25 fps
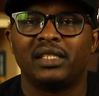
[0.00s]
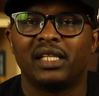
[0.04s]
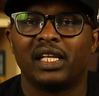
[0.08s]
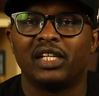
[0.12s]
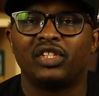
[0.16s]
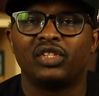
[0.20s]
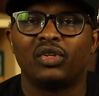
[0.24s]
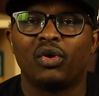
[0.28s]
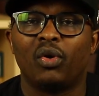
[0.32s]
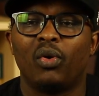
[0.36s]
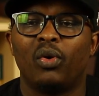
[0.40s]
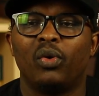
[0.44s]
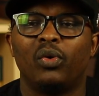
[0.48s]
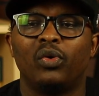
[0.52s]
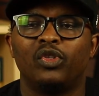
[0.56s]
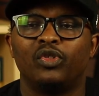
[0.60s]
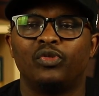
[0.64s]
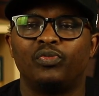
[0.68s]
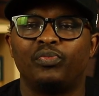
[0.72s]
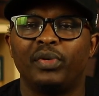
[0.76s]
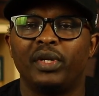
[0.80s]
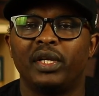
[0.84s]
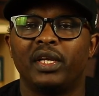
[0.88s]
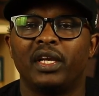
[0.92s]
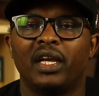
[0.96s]
that's always
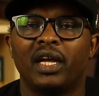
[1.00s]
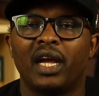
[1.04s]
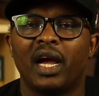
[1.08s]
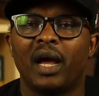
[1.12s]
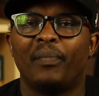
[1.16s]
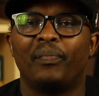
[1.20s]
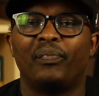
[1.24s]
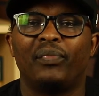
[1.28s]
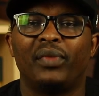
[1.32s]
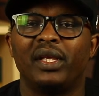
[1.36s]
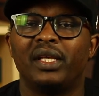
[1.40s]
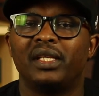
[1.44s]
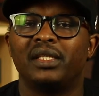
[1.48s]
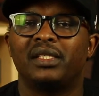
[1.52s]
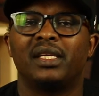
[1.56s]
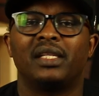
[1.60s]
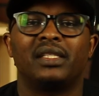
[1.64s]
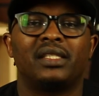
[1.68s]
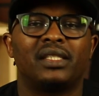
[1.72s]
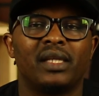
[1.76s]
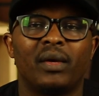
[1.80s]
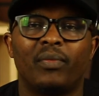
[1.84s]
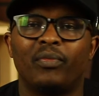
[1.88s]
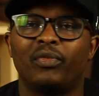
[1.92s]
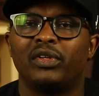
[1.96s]
bringing up things
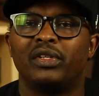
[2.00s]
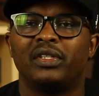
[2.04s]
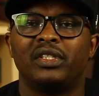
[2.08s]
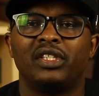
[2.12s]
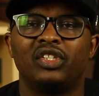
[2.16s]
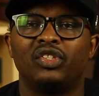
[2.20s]
that someone